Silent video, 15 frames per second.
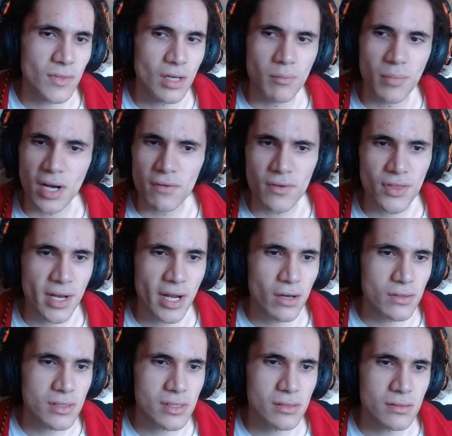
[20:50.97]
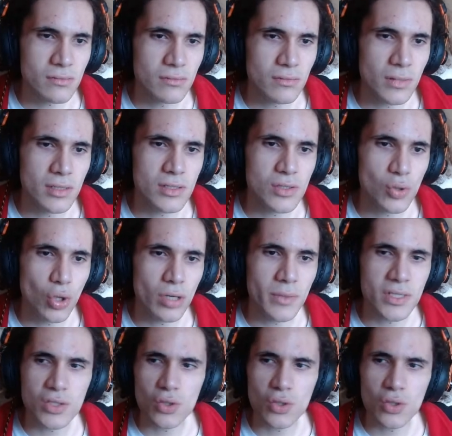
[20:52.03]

But everything else is tournaments.